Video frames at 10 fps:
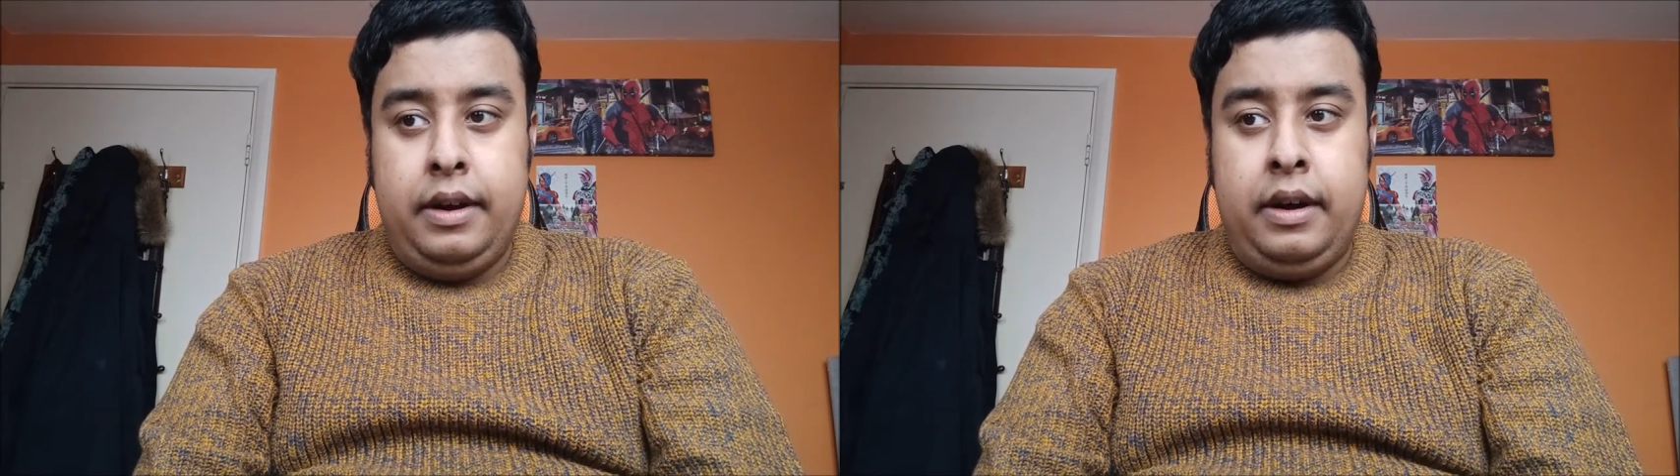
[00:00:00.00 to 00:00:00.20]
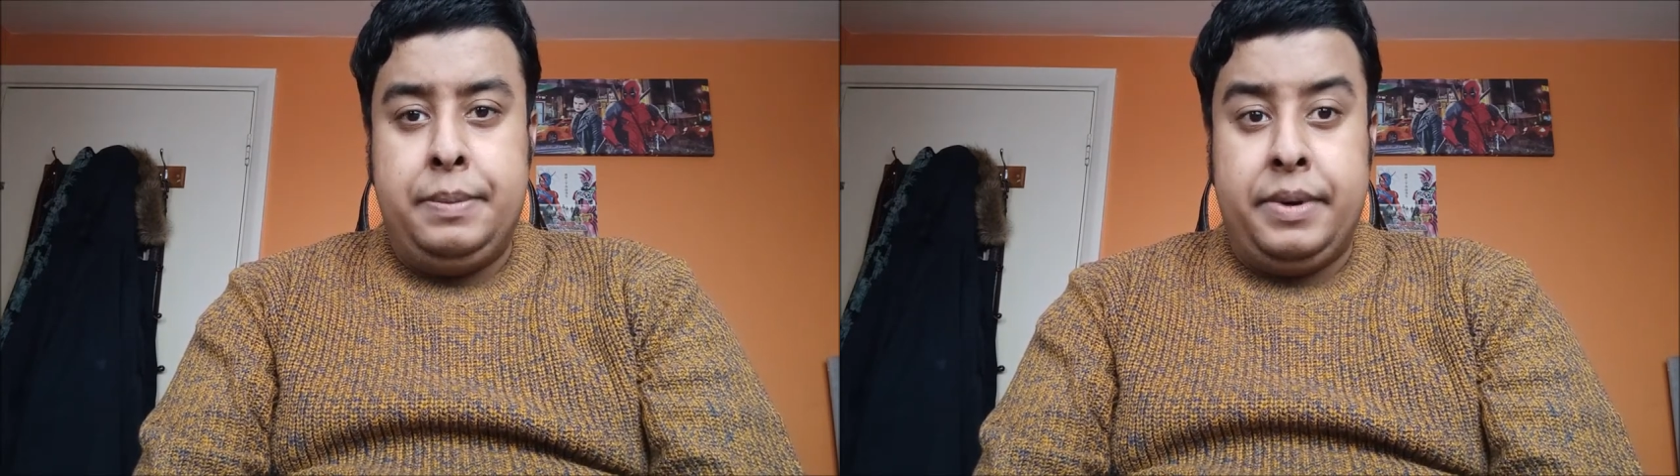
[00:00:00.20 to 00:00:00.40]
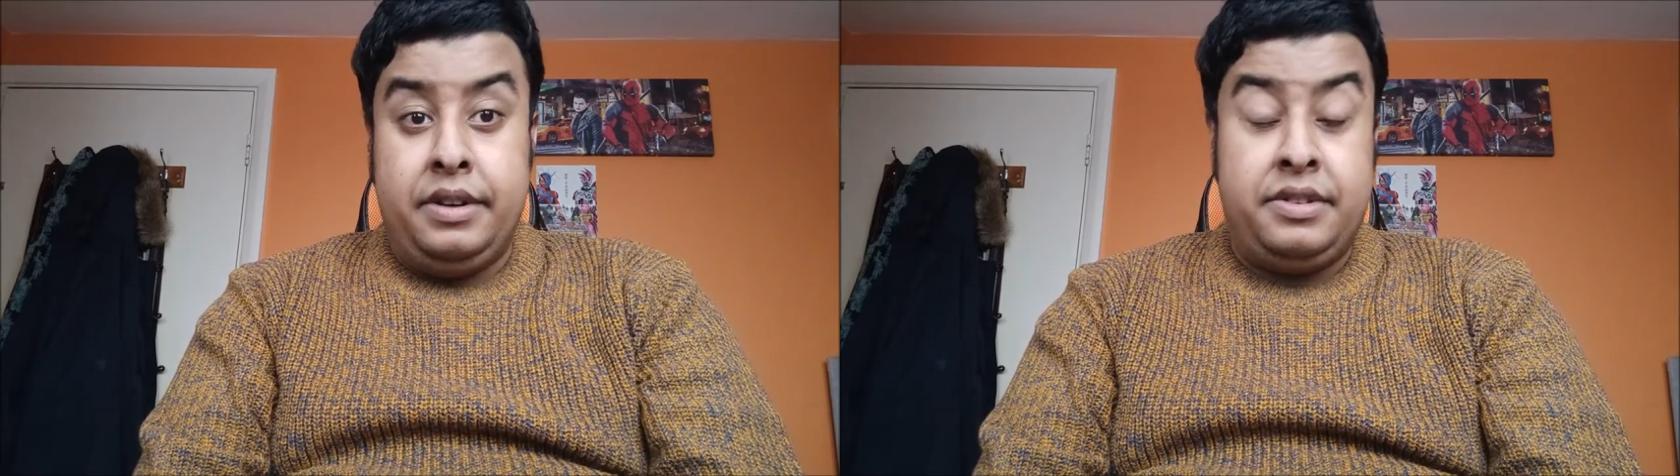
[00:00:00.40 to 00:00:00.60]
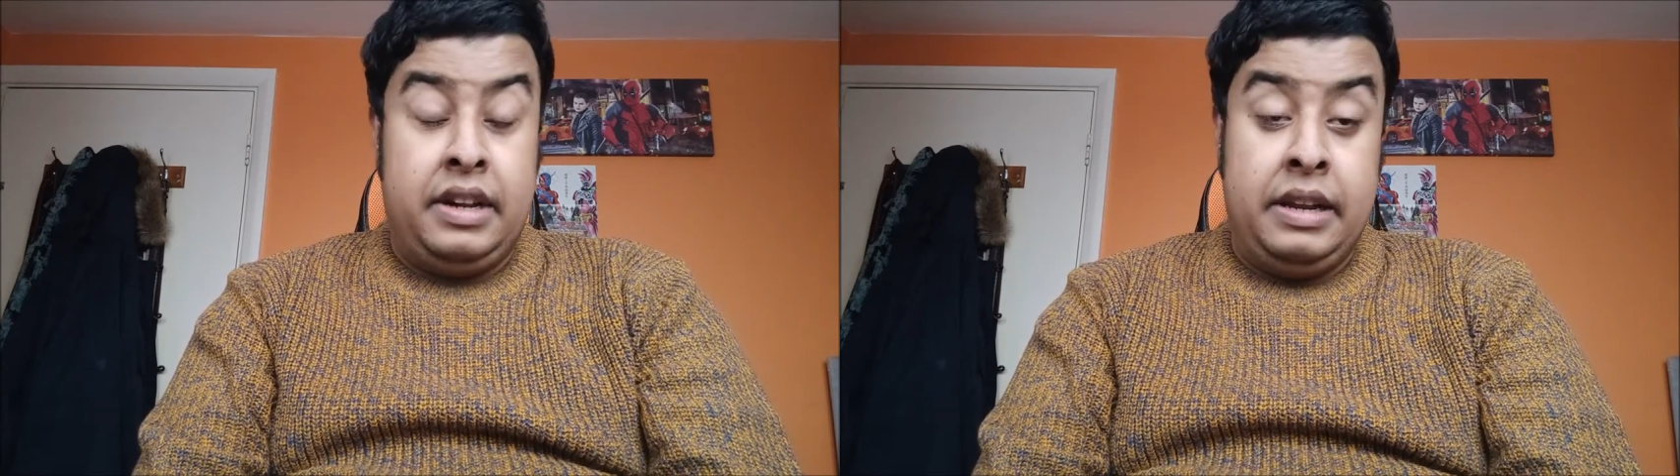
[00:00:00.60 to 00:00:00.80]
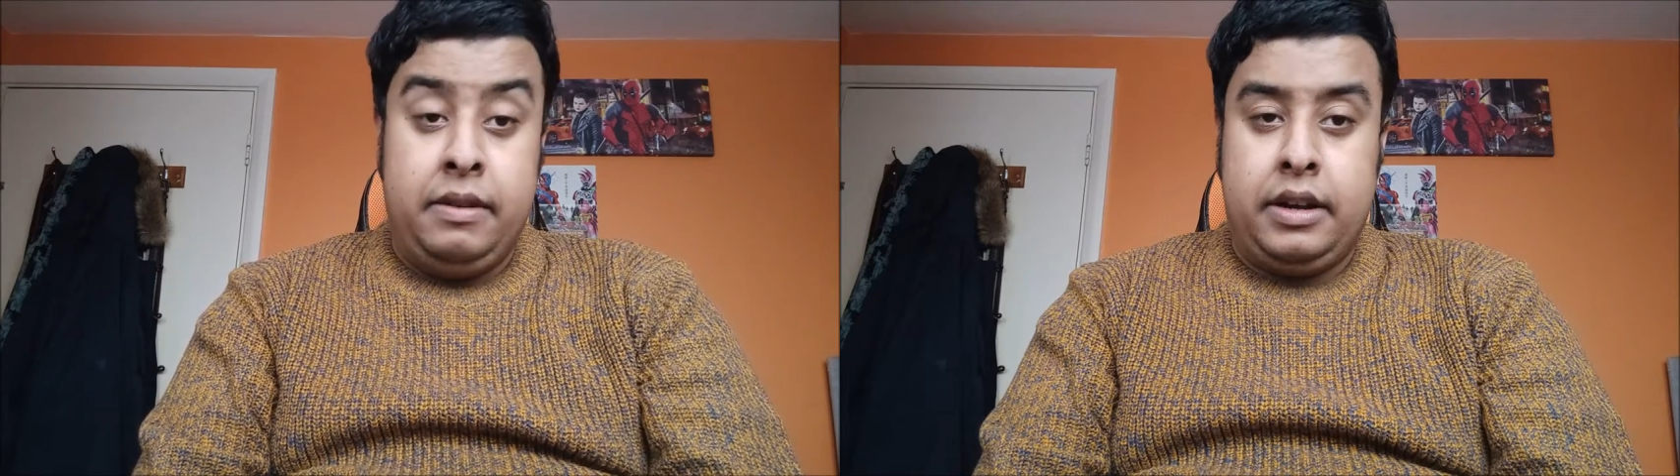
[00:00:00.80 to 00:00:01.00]
I
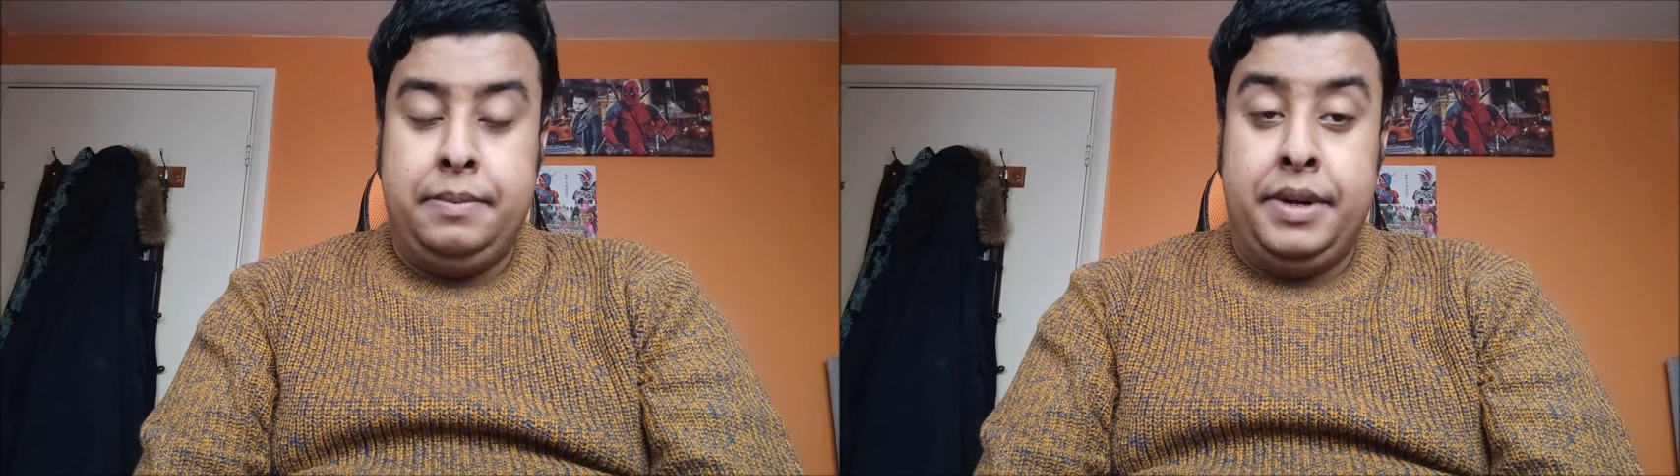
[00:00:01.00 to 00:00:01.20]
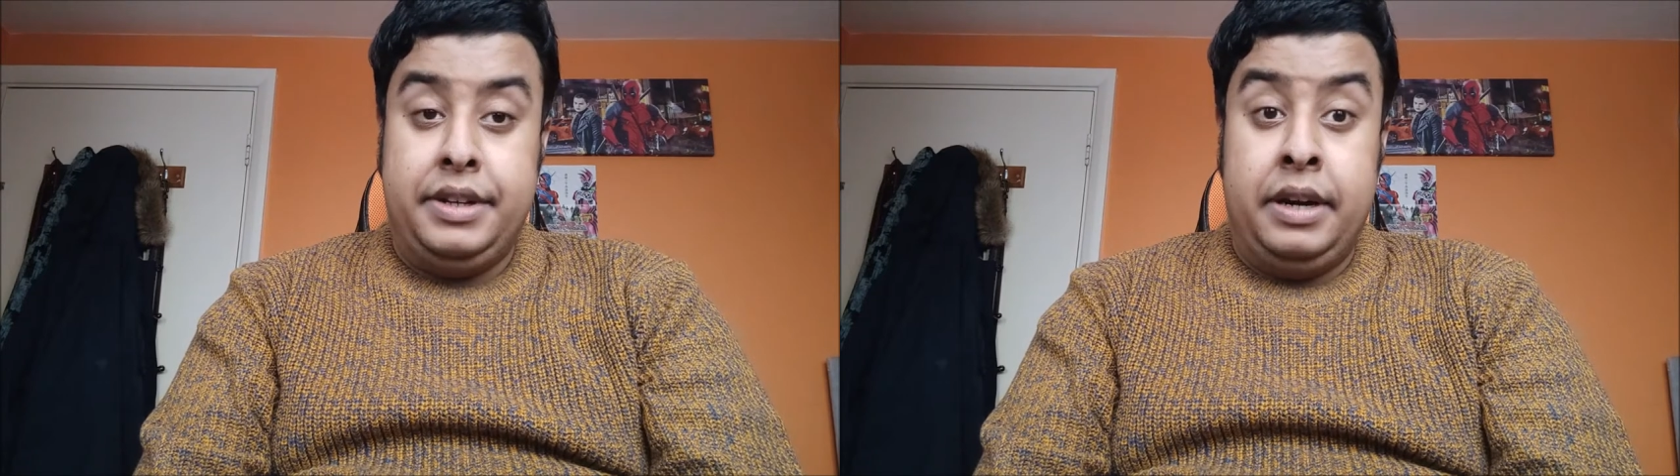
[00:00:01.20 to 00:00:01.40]
personally recommend